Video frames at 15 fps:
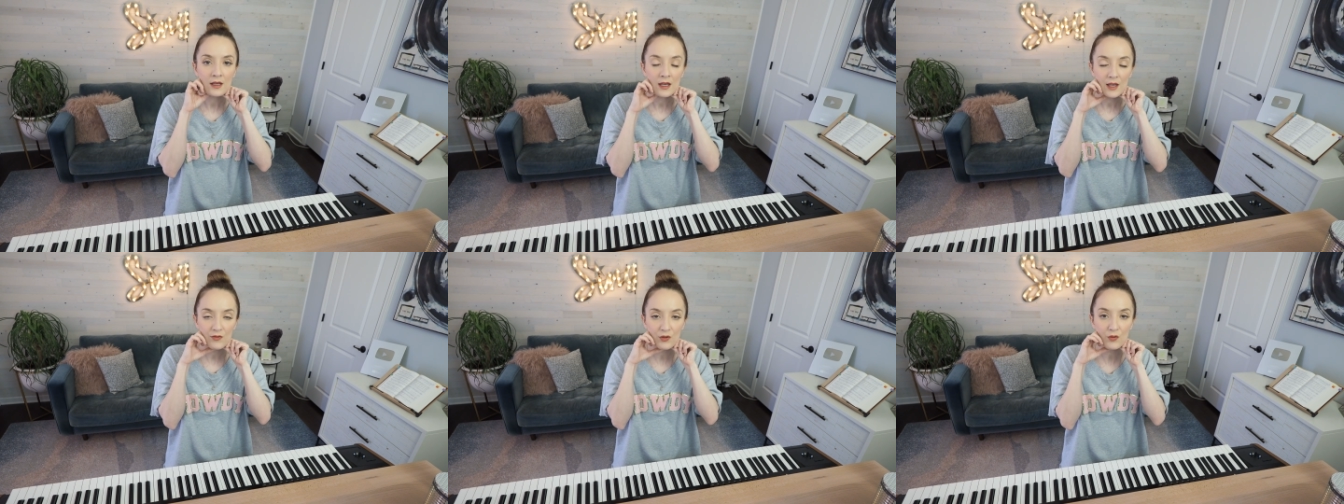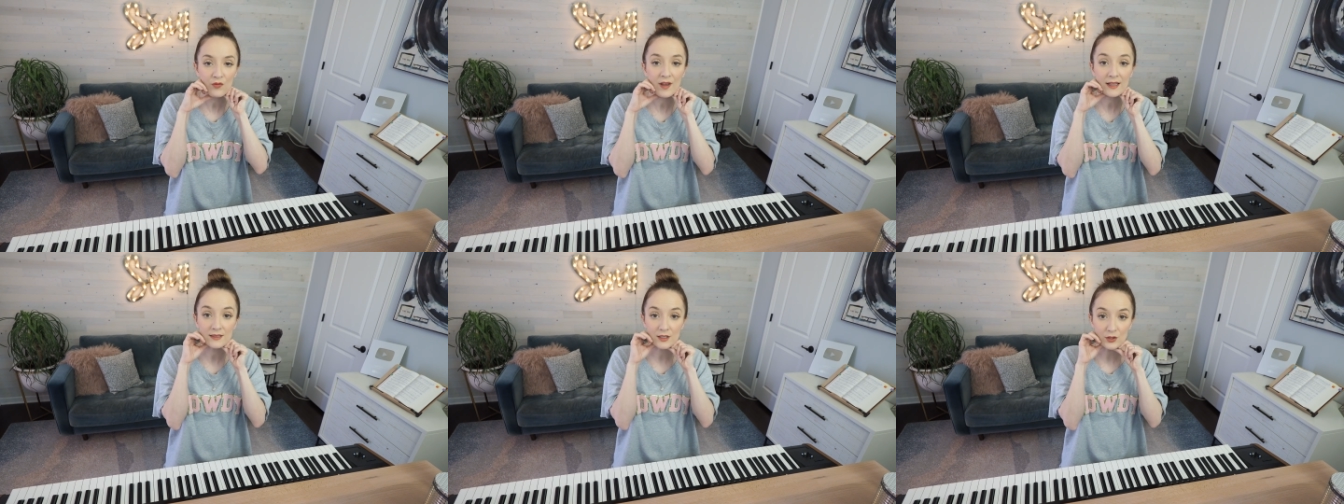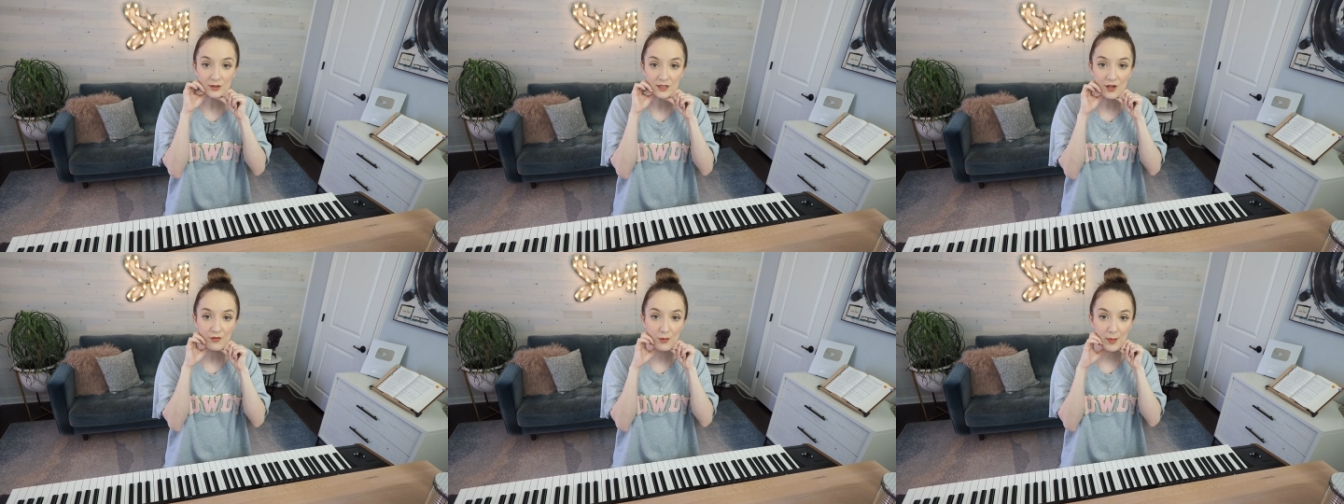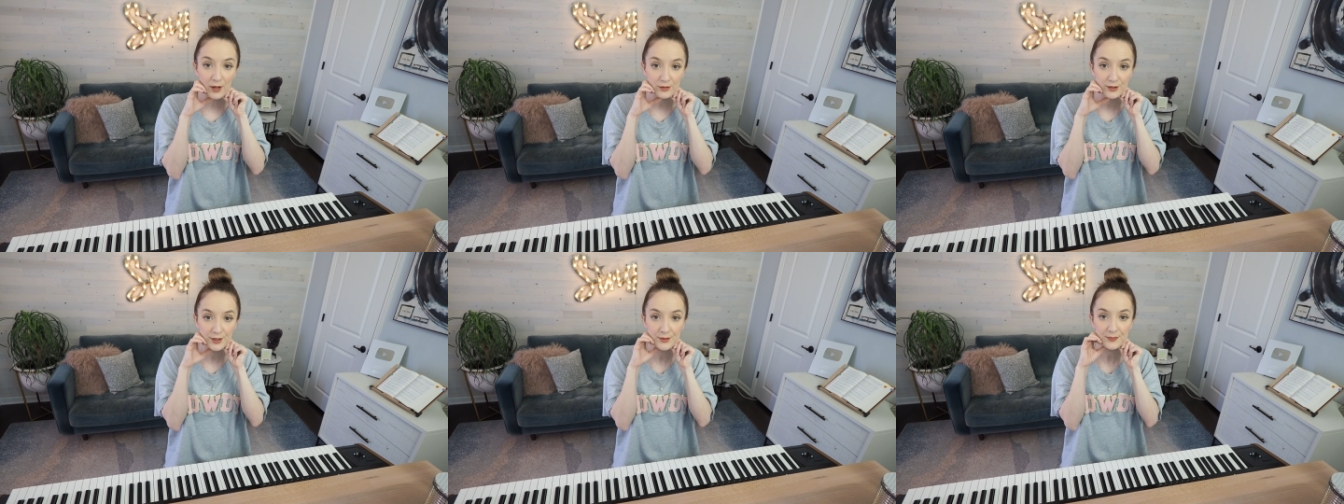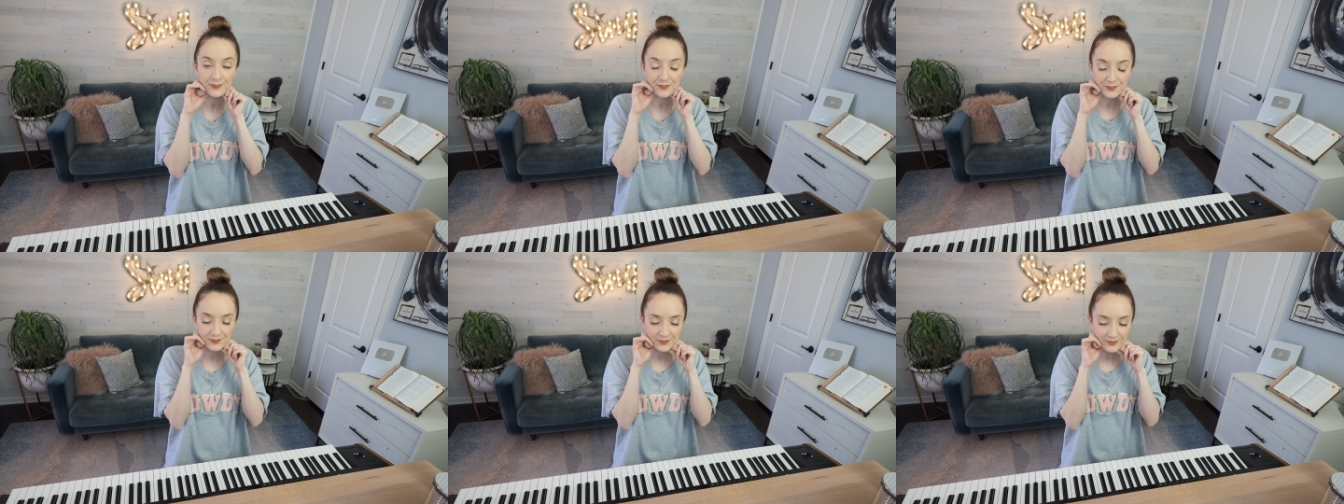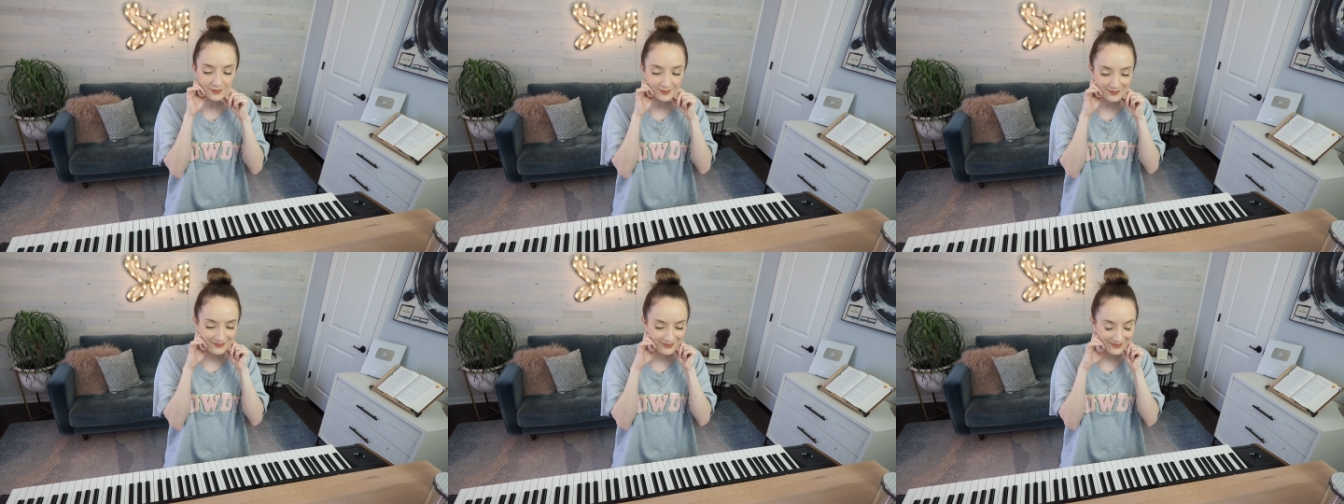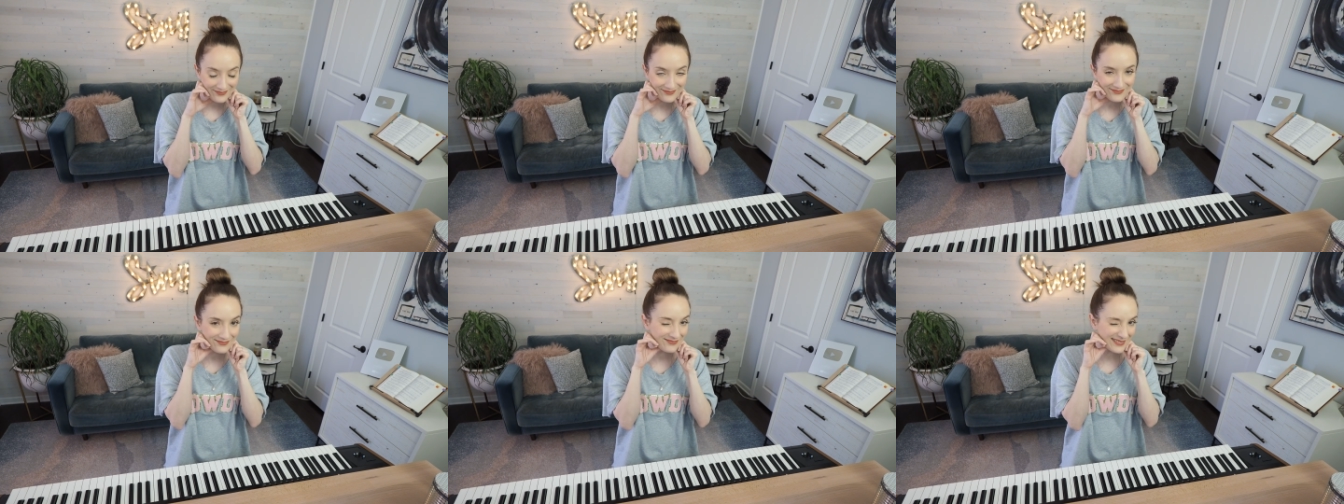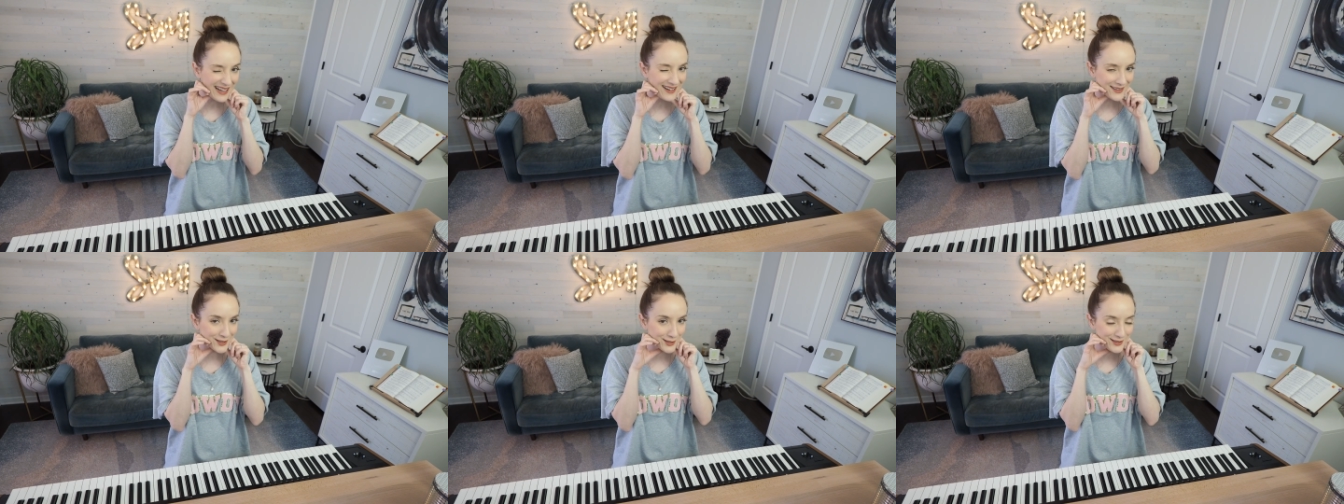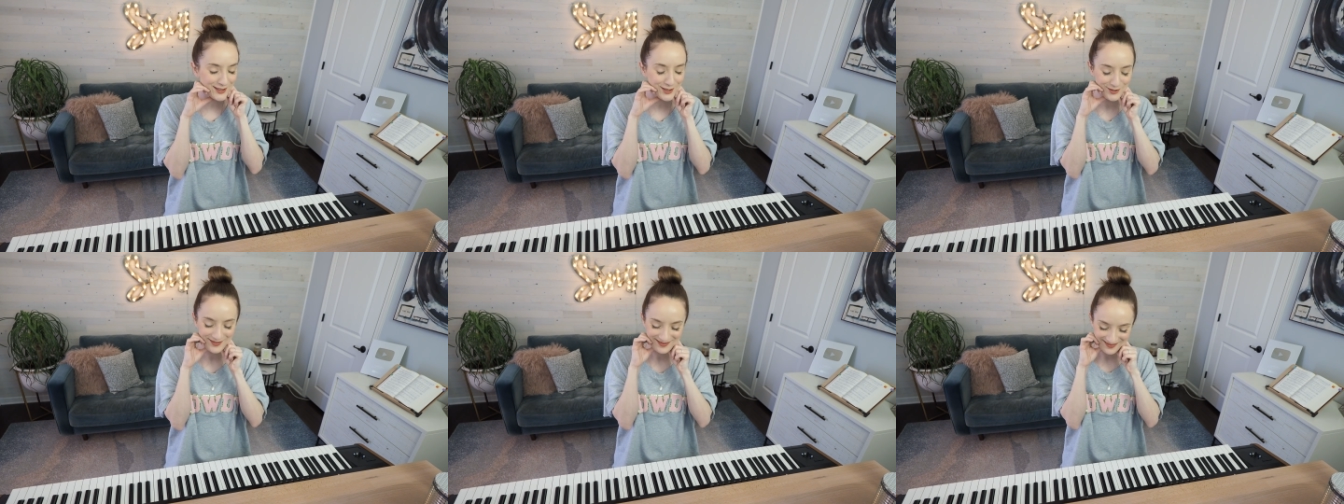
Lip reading: If you fancy yourself a belter, I know you do,